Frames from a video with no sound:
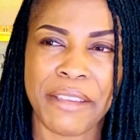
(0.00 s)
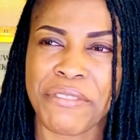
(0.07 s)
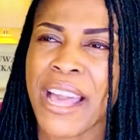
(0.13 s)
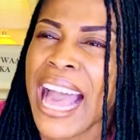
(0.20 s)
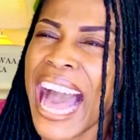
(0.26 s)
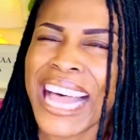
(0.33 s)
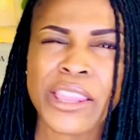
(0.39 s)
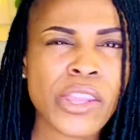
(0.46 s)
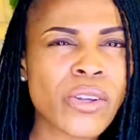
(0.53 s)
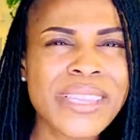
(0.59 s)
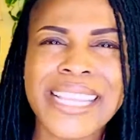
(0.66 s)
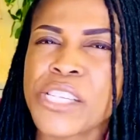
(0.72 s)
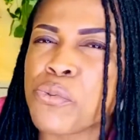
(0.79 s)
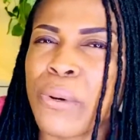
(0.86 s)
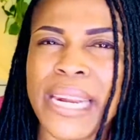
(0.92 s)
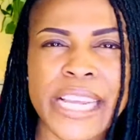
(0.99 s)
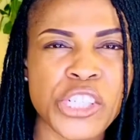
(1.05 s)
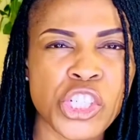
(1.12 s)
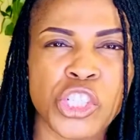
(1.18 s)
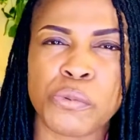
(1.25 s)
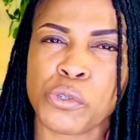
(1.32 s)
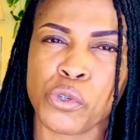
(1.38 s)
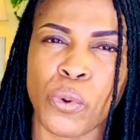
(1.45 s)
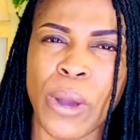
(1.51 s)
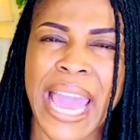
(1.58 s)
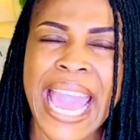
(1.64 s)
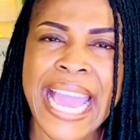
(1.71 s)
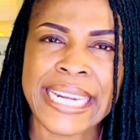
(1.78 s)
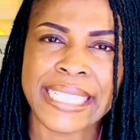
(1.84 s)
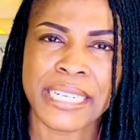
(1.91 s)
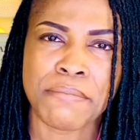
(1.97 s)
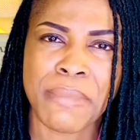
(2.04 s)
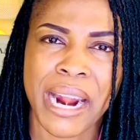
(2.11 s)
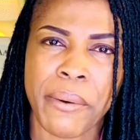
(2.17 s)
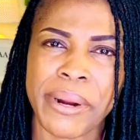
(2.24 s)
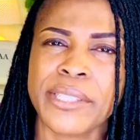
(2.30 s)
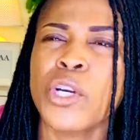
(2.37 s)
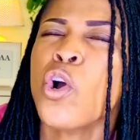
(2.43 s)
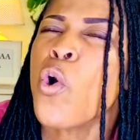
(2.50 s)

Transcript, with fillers: I thought this relationship should end in marriage.